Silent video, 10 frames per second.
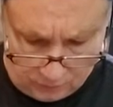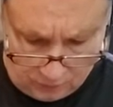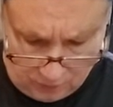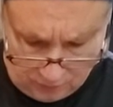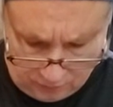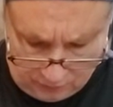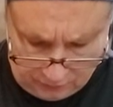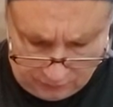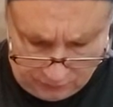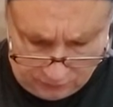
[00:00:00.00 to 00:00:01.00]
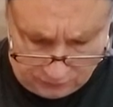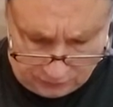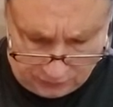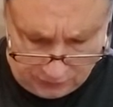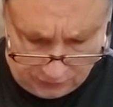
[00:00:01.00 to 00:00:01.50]
But I think with the
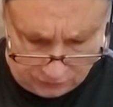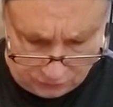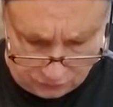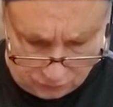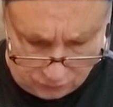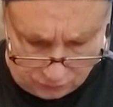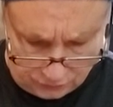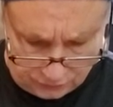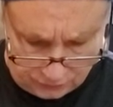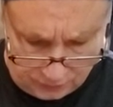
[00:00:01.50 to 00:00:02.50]
King of Swords,